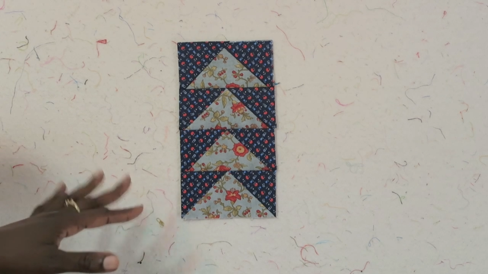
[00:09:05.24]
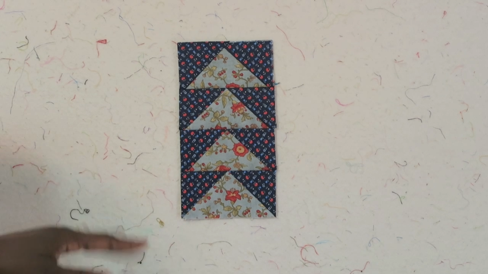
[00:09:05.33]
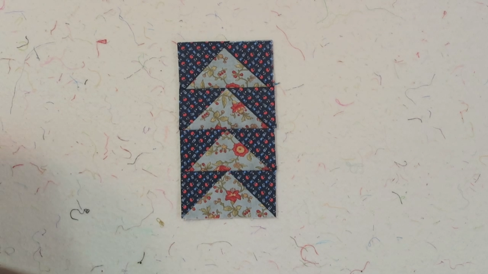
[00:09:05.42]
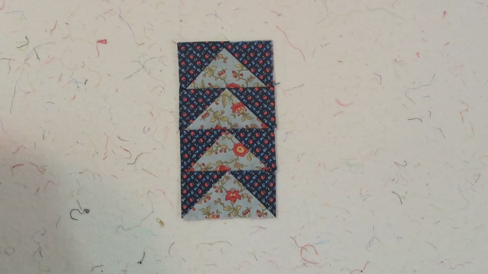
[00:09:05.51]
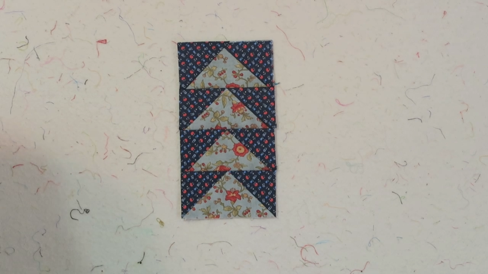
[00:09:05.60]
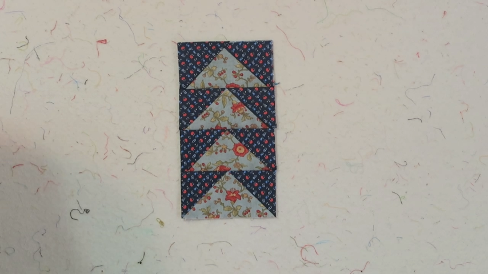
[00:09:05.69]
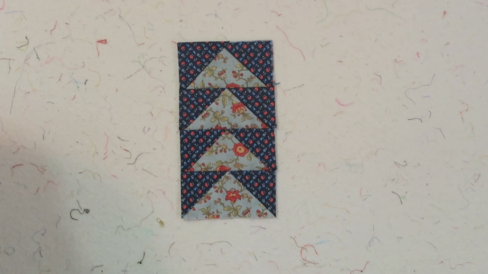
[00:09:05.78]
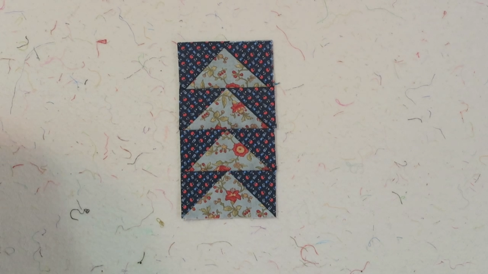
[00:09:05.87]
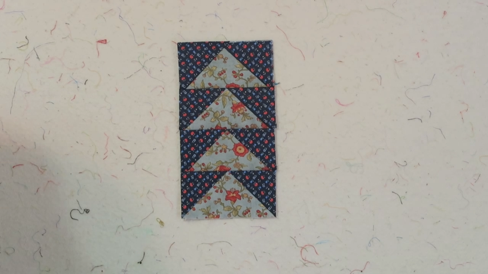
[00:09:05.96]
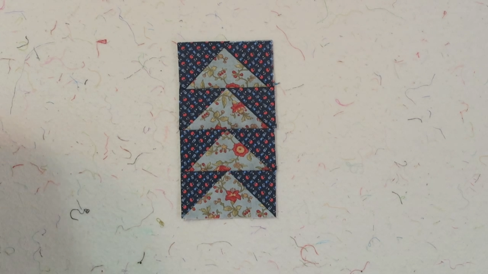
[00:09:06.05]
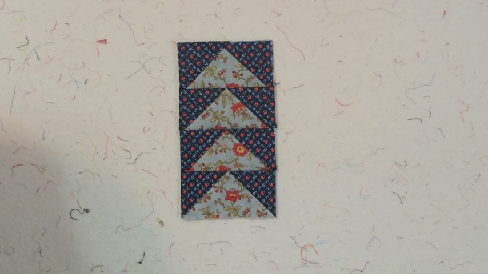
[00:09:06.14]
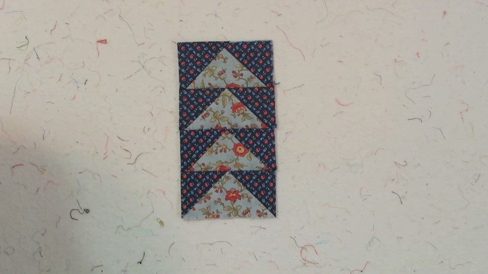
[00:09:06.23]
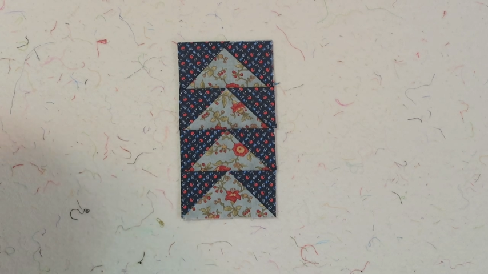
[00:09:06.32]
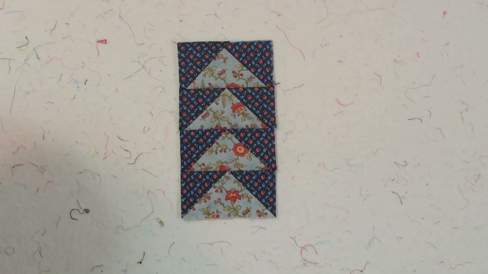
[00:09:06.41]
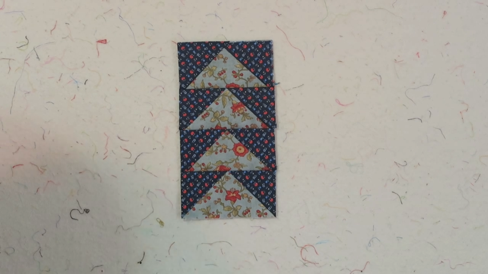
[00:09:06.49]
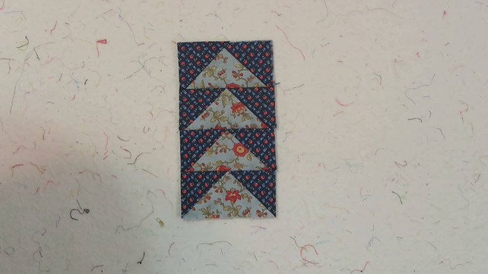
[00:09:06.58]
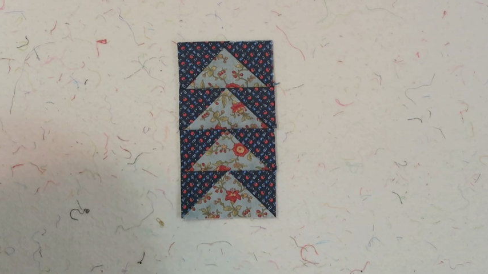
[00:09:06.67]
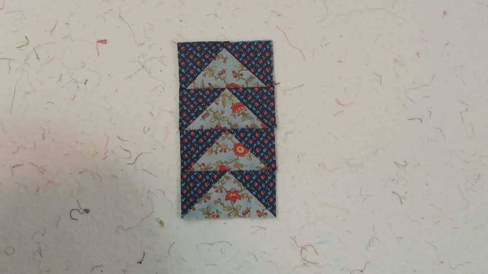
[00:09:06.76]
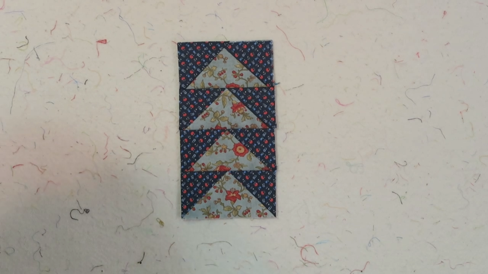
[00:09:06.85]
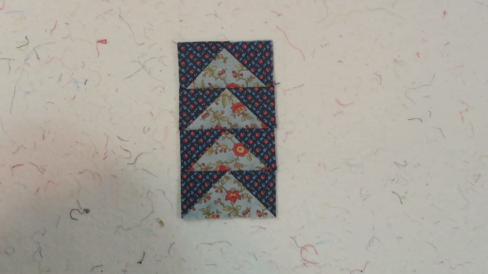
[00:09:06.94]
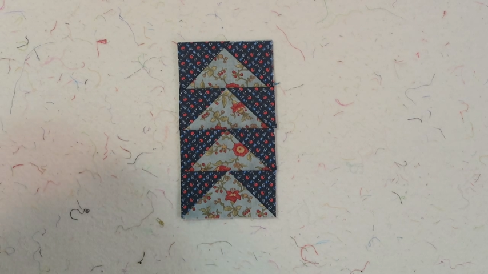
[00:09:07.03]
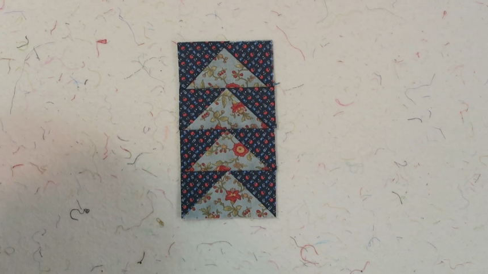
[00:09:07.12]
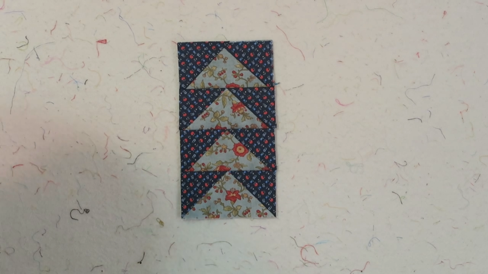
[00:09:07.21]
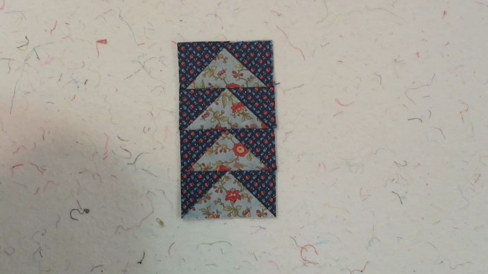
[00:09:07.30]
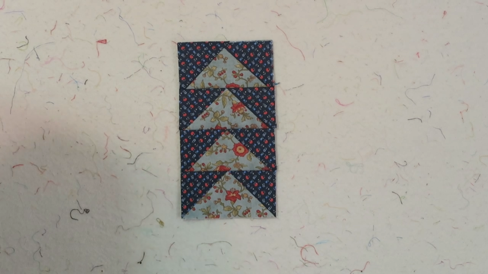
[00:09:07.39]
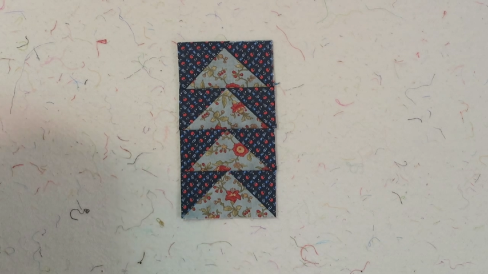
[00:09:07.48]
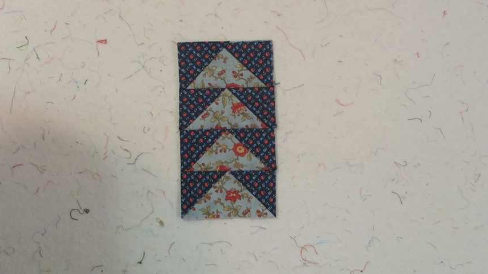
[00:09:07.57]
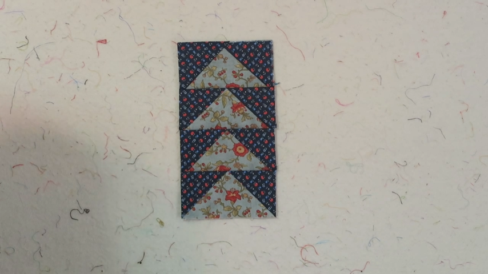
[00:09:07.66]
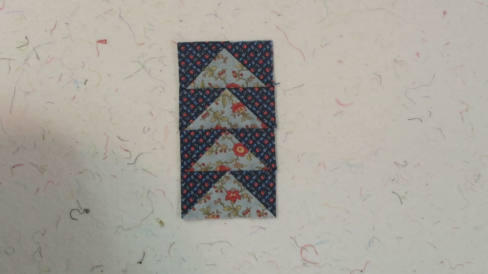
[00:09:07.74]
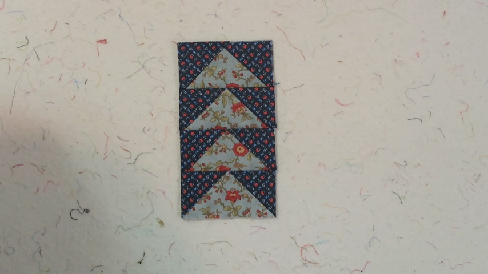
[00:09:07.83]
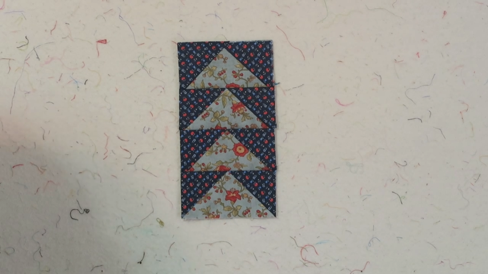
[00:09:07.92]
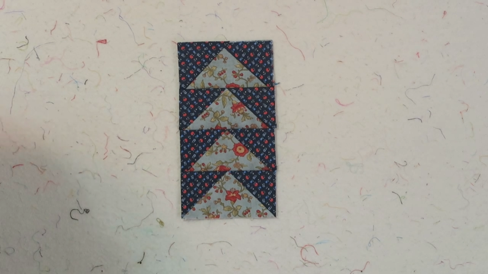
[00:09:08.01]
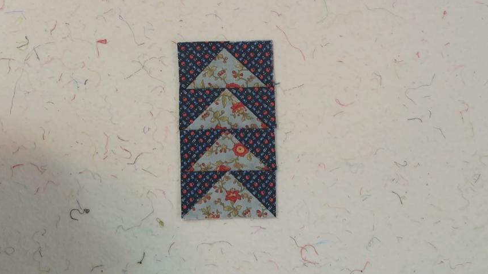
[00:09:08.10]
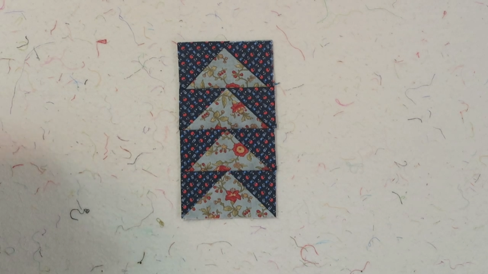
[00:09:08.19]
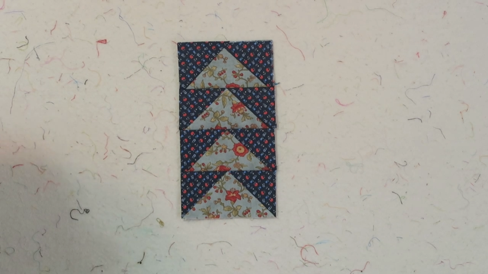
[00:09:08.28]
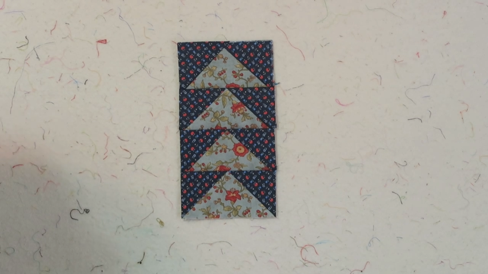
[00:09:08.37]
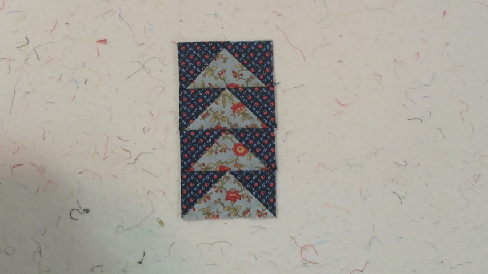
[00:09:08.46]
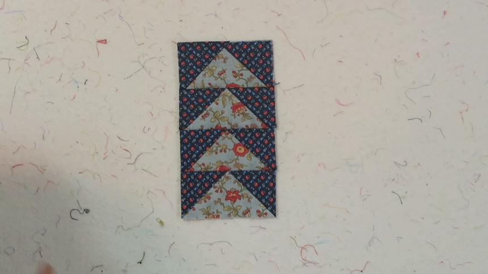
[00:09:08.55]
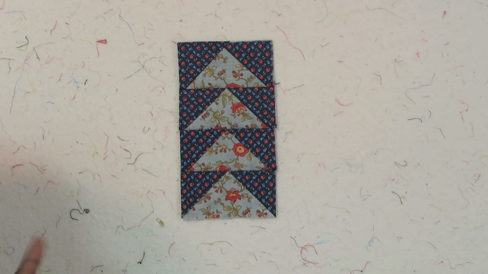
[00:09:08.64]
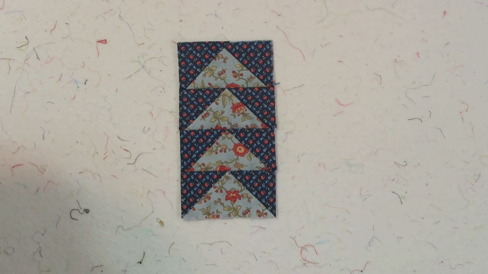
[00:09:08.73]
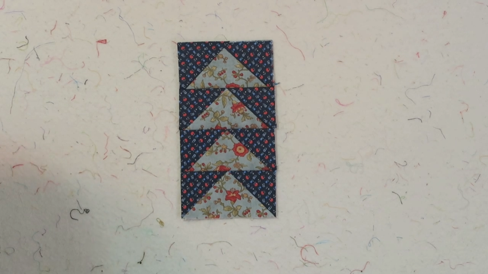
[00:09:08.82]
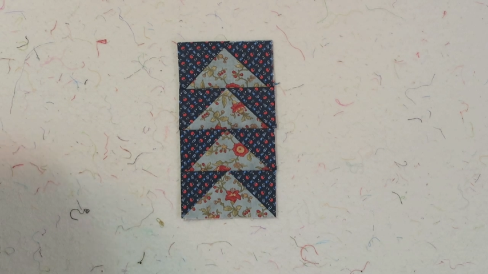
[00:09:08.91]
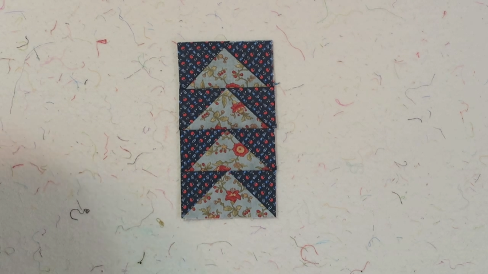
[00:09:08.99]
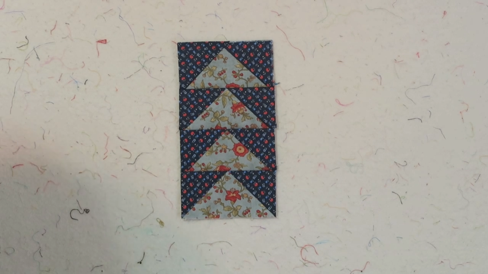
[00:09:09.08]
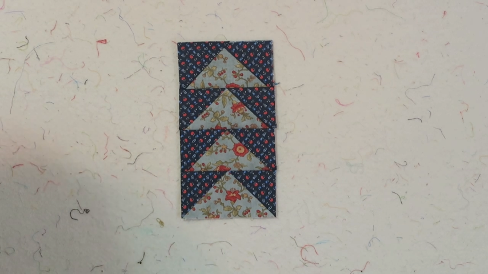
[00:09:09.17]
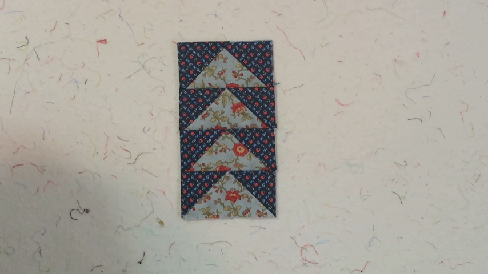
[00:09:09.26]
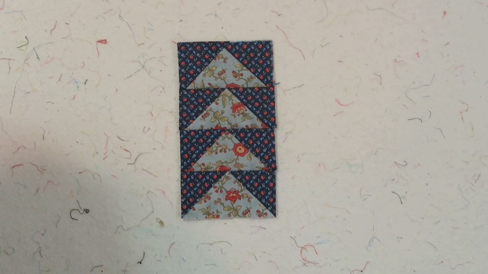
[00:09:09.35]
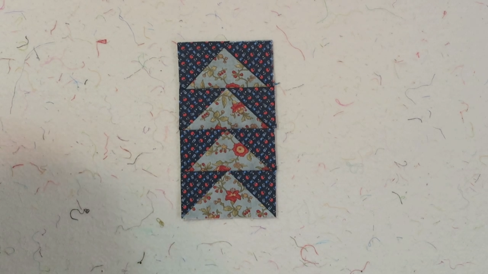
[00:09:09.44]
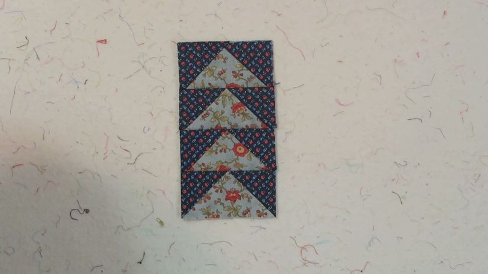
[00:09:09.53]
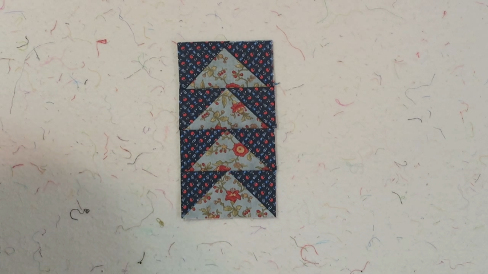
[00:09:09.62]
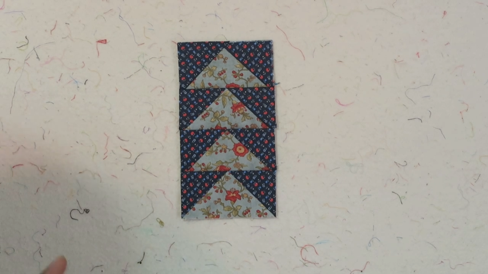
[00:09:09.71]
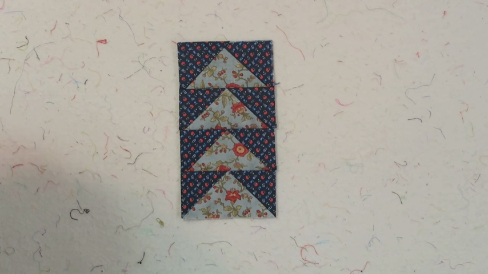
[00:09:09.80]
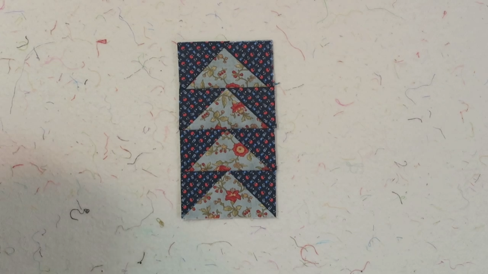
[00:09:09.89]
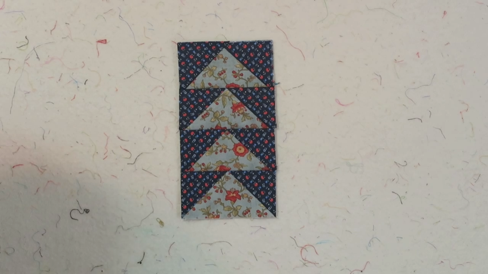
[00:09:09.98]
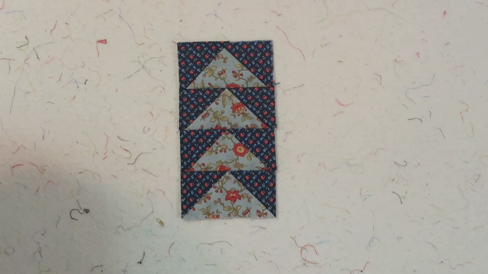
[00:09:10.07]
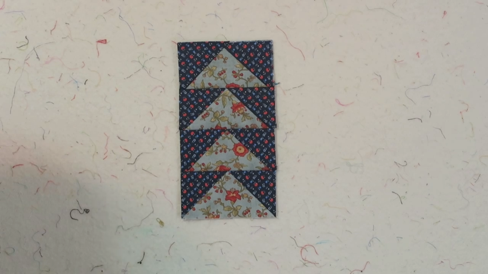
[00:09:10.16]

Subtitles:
No face is visible, so there are no lips to read.